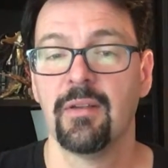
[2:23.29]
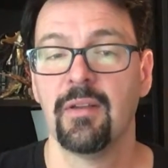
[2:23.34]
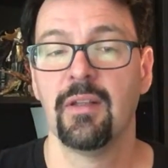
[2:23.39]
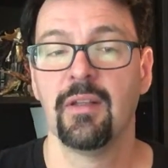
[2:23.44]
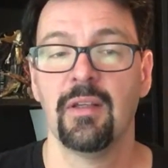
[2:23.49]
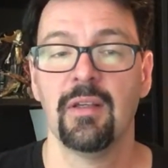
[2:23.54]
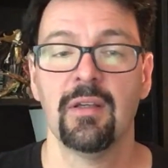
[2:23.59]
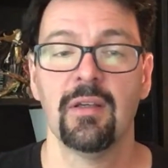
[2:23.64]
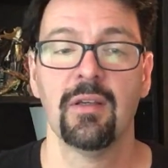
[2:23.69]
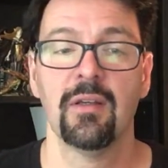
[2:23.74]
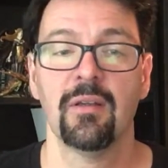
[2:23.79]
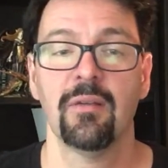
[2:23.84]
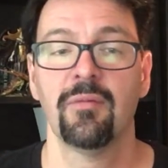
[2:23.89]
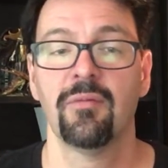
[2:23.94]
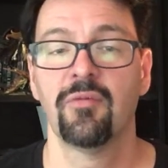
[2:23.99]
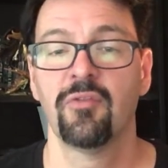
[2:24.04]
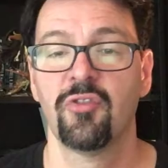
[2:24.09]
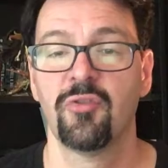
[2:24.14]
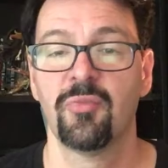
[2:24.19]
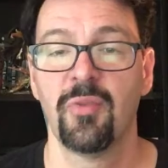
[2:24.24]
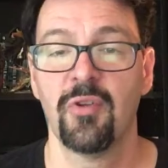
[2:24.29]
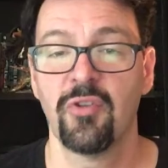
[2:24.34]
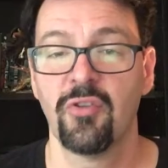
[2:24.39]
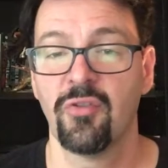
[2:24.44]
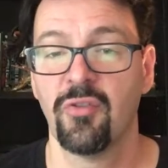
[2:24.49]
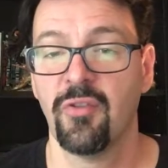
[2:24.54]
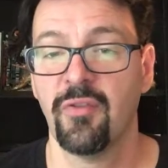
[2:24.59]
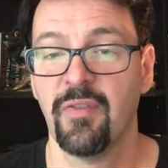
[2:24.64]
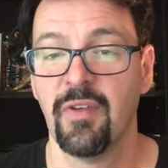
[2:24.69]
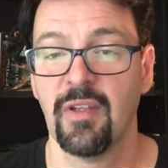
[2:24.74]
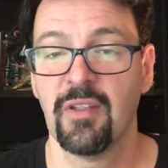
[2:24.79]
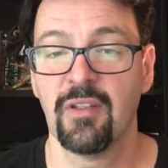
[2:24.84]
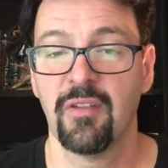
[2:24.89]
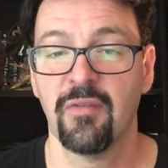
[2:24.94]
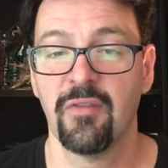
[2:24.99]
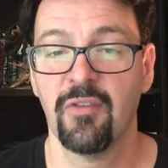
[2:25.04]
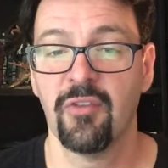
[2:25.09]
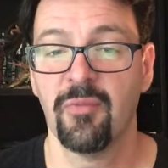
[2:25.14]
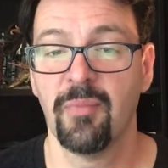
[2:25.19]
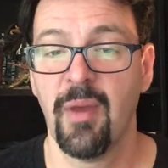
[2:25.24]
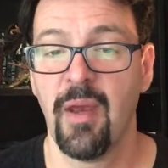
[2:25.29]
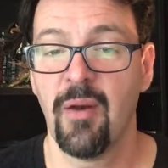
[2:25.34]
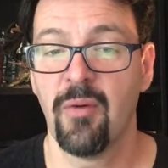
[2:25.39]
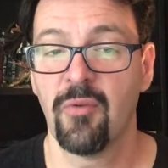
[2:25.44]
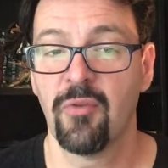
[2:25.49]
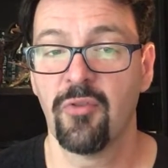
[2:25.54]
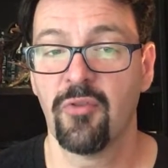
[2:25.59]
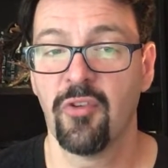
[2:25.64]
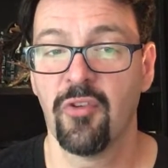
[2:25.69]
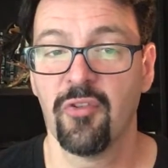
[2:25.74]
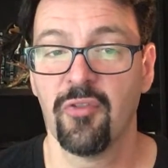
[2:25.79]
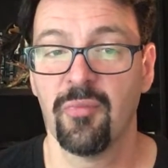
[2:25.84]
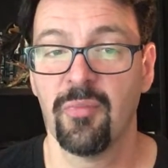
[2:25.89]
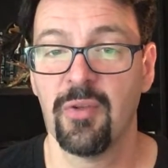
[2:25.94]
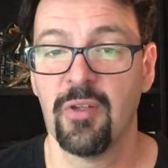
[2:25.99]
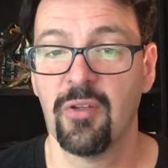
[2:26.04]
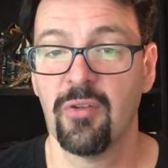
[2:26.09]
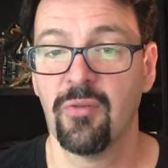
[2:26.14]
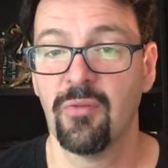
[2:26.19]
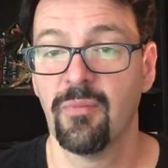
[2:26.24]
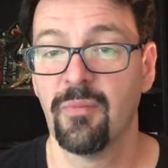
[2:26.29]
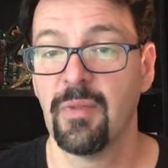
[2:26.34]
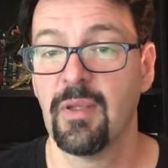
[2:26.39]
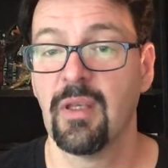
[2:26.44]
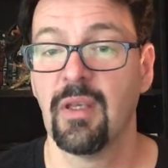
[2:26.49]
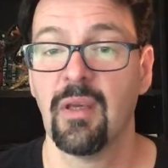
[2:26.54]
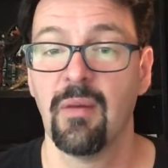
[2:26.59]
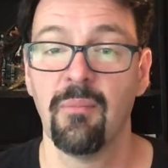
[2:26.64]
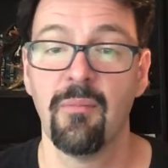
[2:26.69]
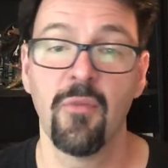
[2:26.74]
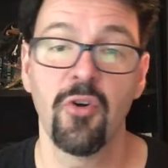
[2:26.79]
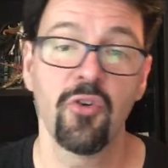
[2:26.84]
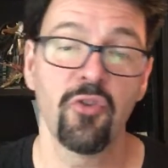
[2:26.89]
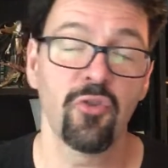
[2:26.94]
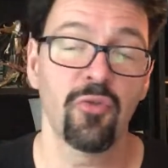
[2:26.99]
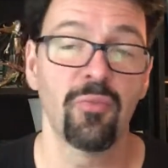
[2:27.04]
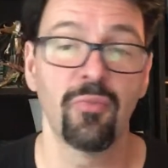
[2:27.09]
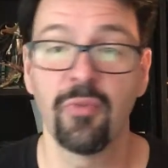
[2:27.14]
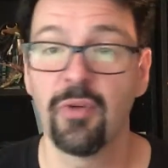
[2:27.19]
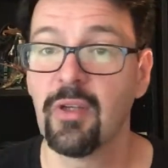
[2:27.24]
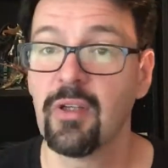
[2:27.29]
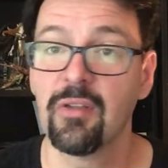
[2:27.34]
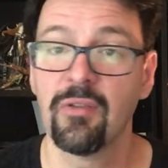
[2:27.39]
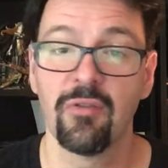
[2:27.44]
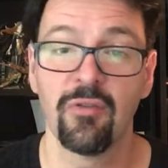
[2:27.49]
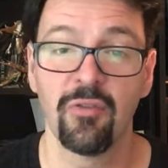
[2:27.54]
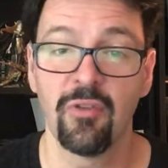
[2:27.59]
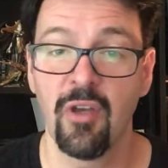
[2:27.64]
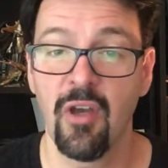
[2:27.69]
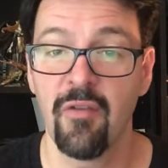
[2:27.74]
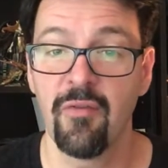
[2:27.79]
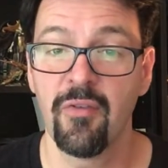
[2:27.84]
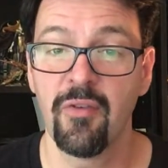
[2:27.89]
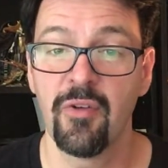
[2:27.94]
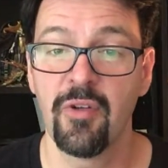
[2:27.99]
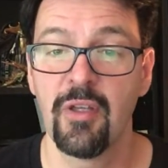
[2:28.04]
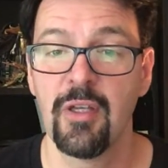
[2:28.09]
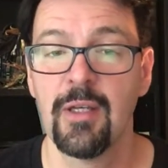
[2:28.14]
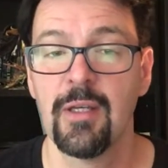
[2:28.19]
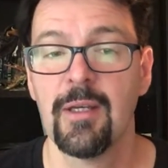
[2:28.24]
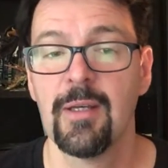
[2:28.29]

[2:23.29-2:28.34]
The special effect of his powers as being a martial brick covered.